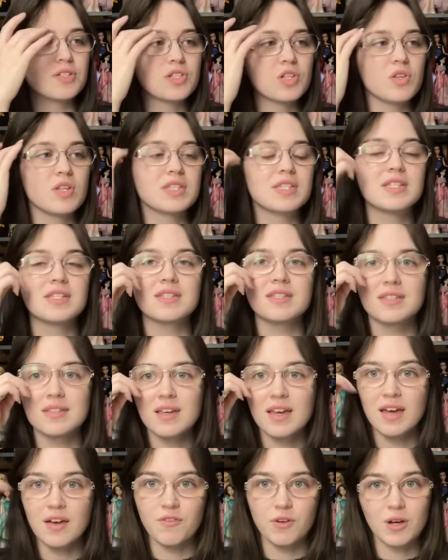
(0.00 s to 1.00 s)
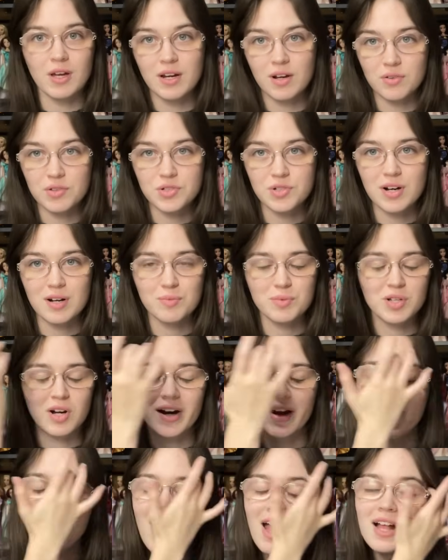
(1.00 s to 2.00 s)
So this is, if you can hear the train, I'm
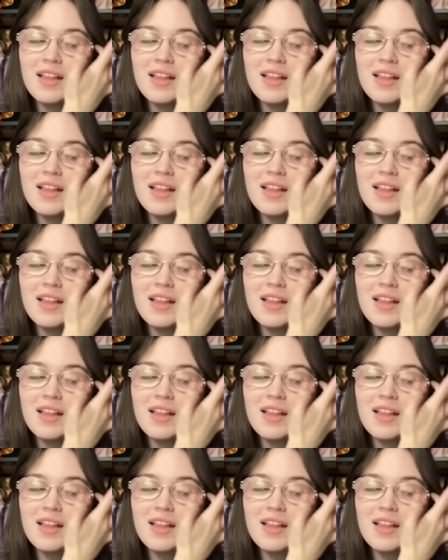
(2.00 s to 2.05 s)
sorry.